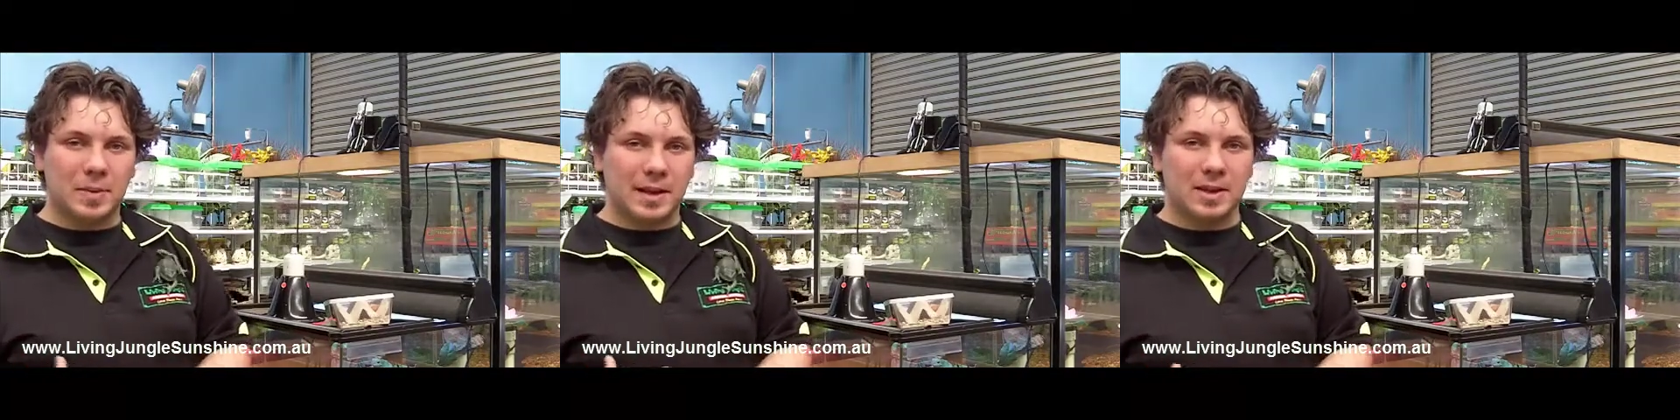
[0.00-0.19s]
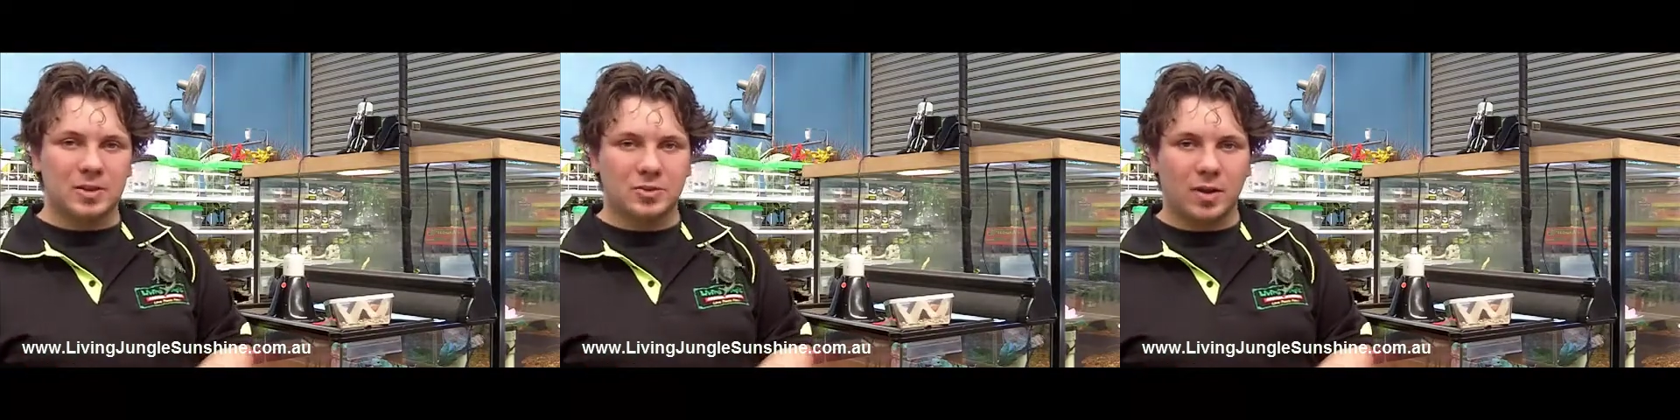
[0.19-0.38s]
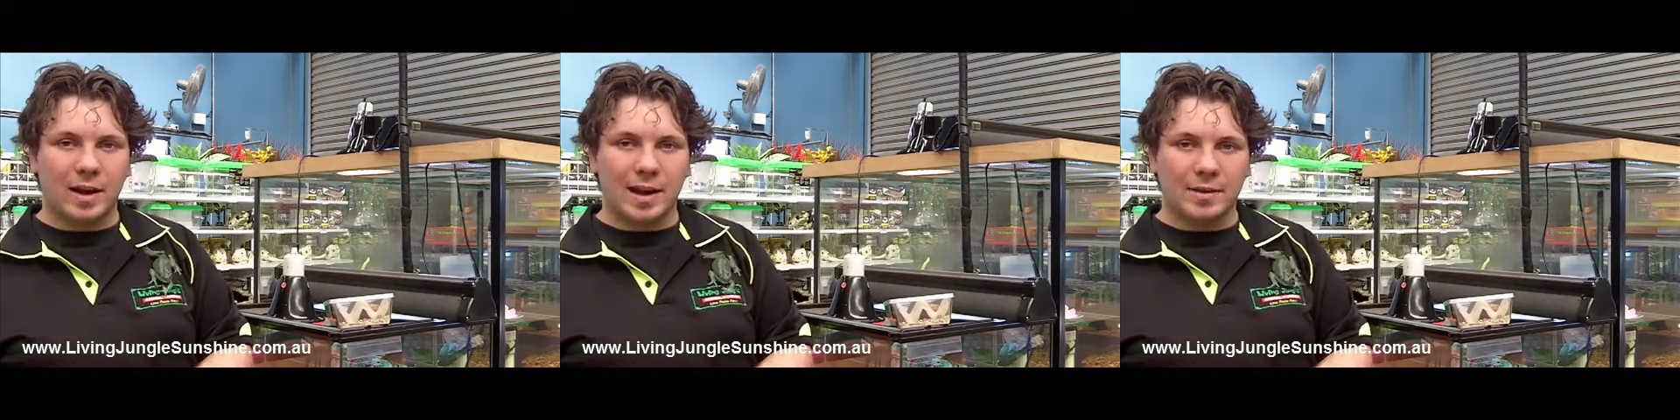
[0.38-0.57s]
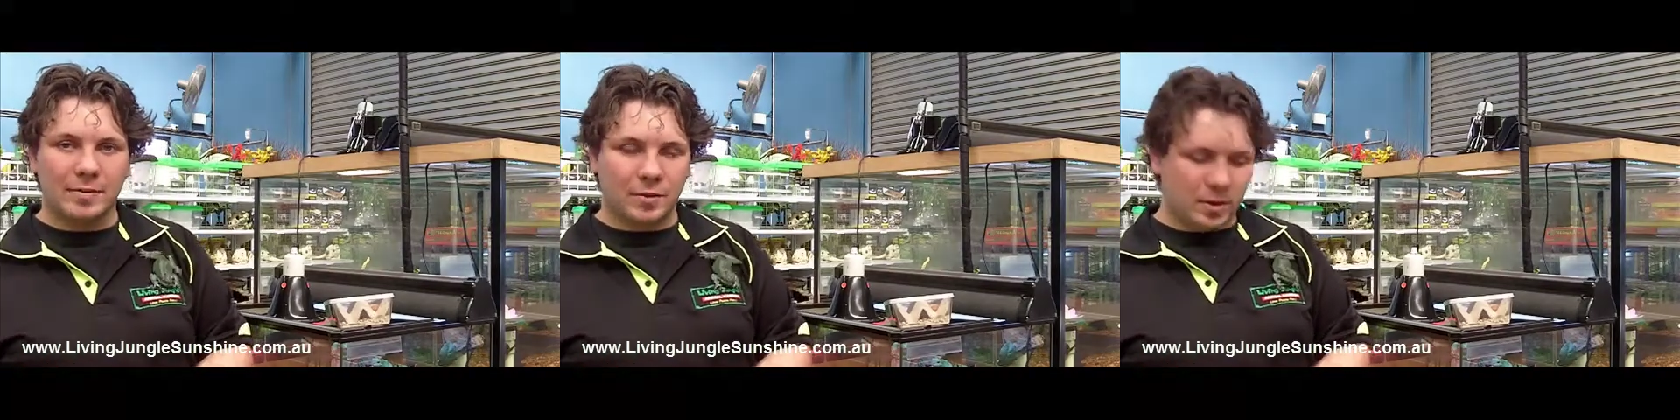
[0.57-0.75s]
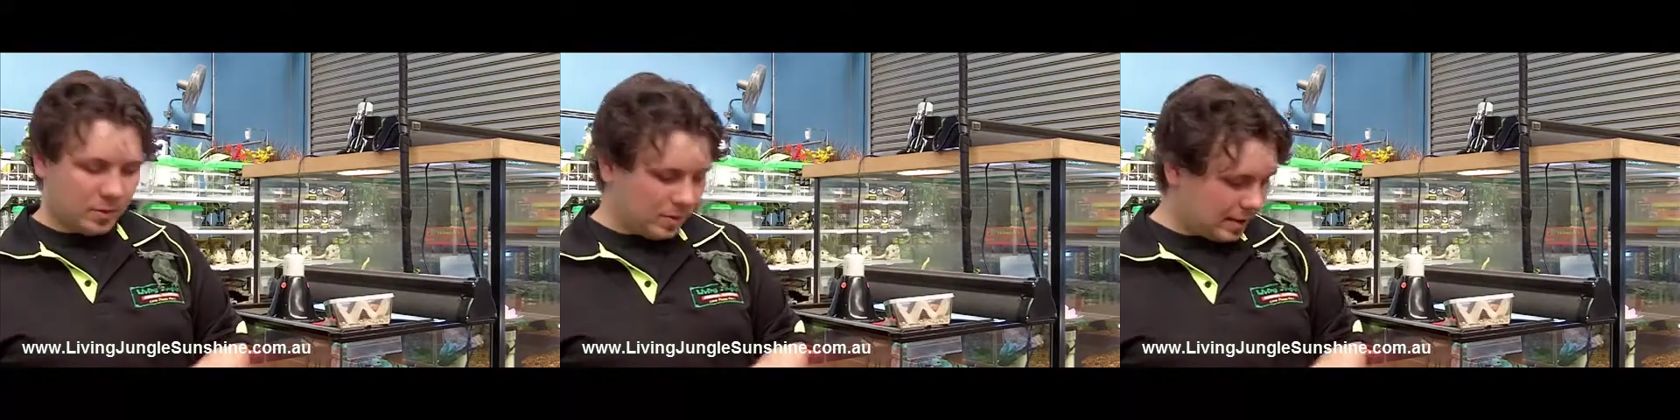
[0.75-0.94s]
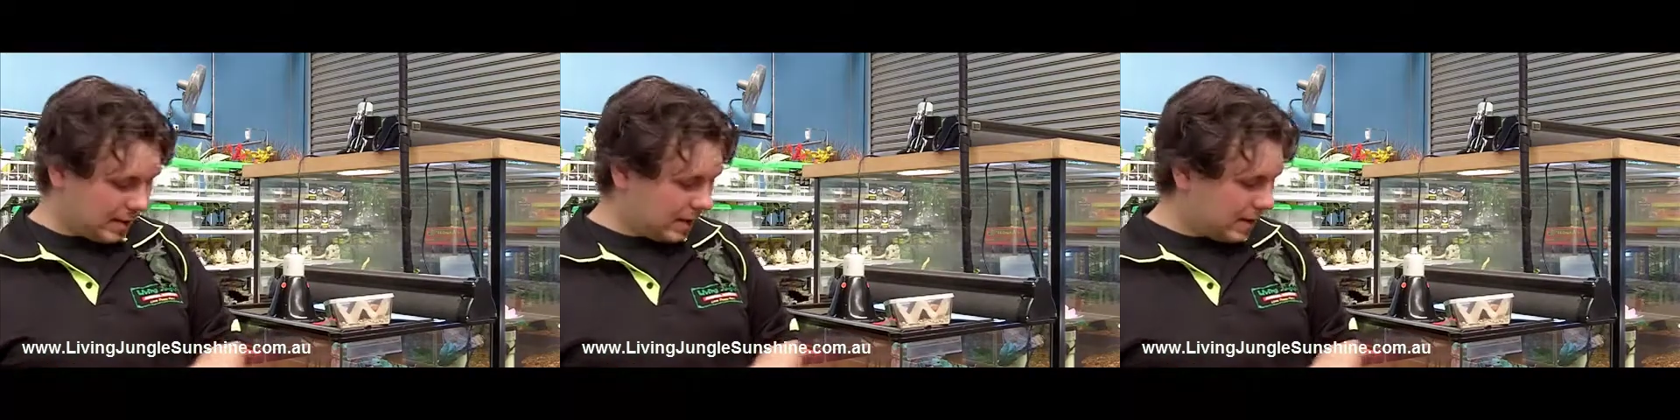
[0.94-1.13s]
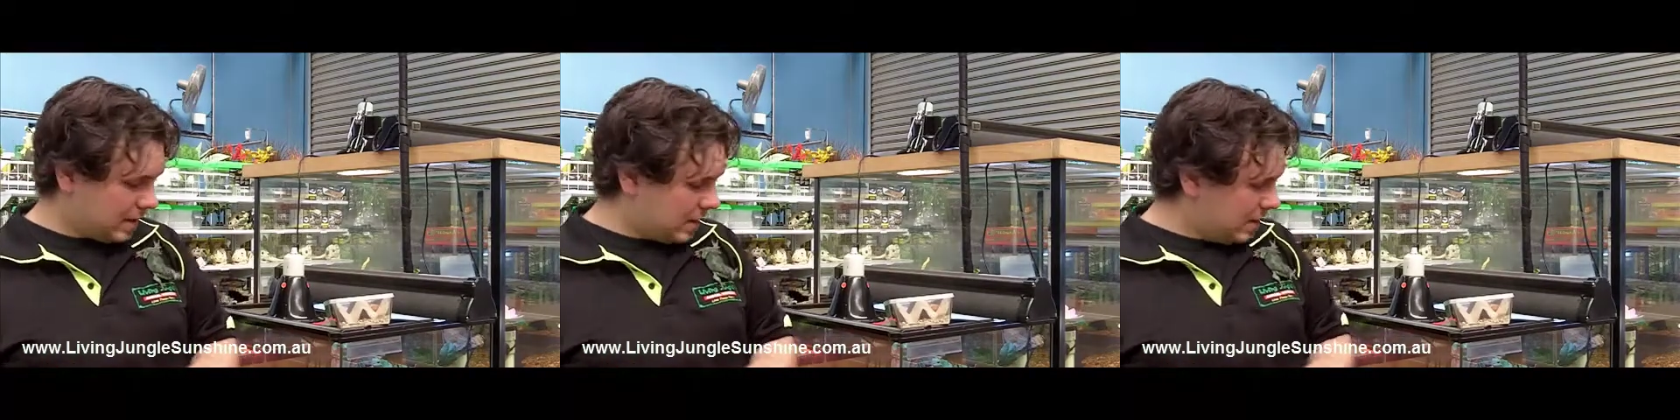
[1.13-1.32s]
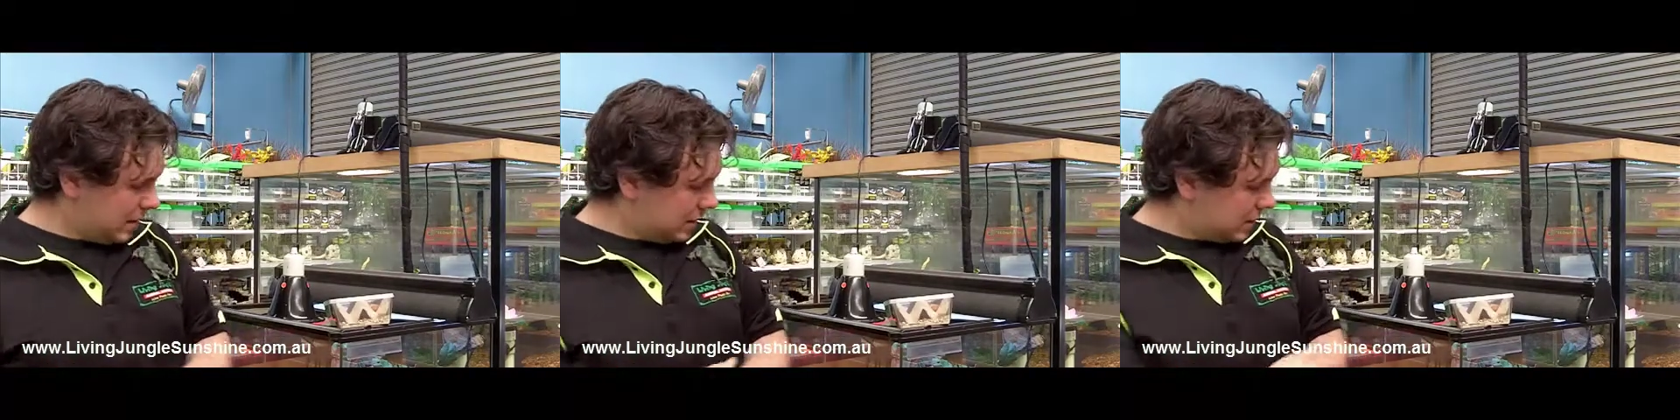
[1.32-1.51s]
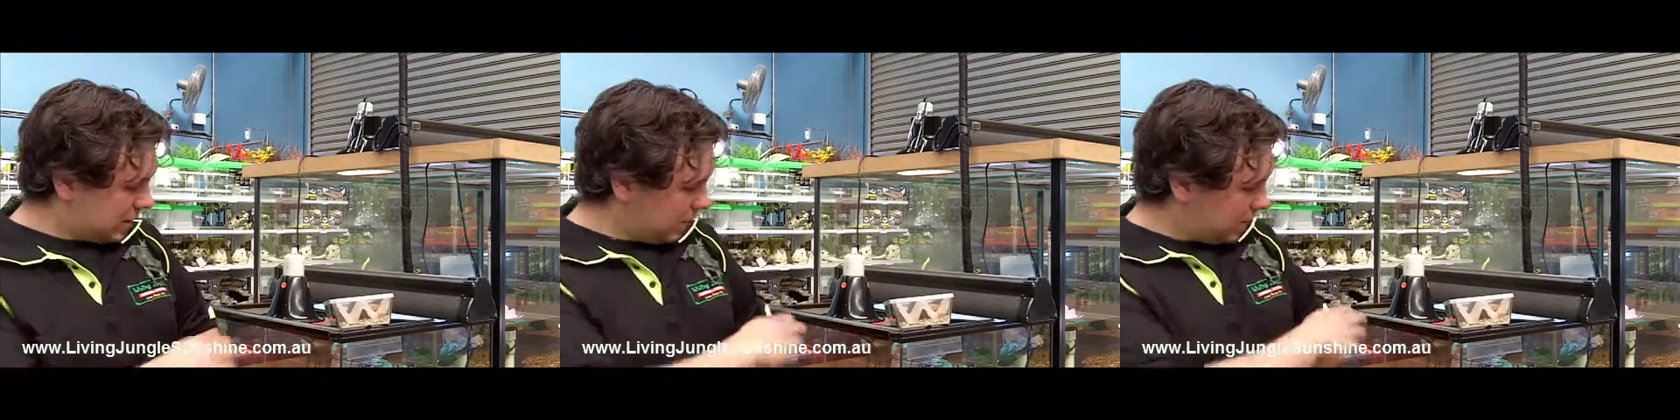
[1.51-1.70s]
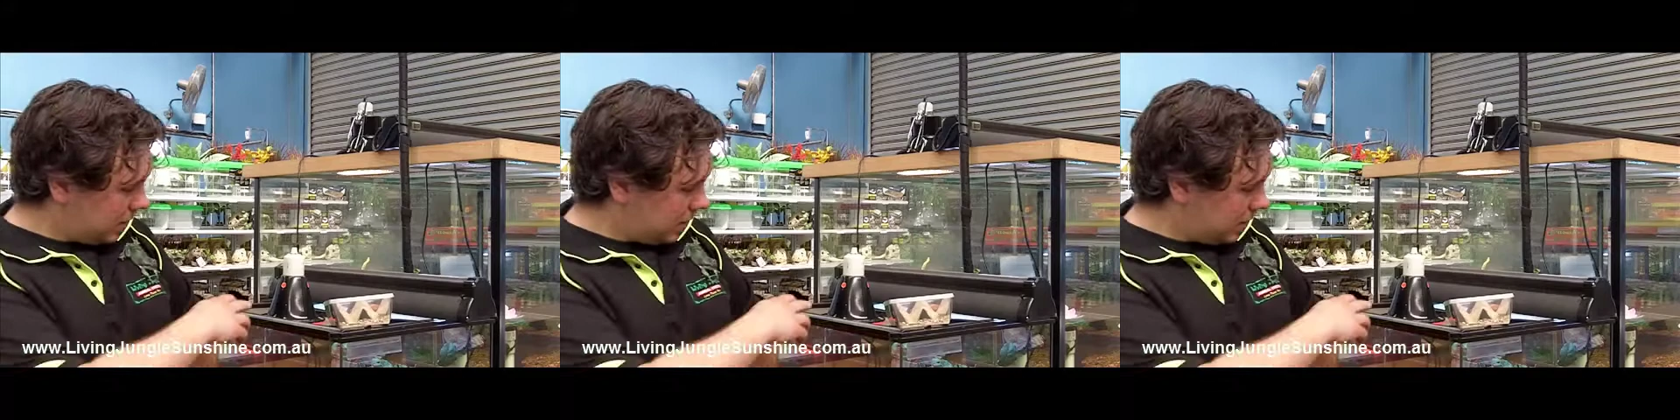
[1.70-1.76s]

they can dry out very quickly. So a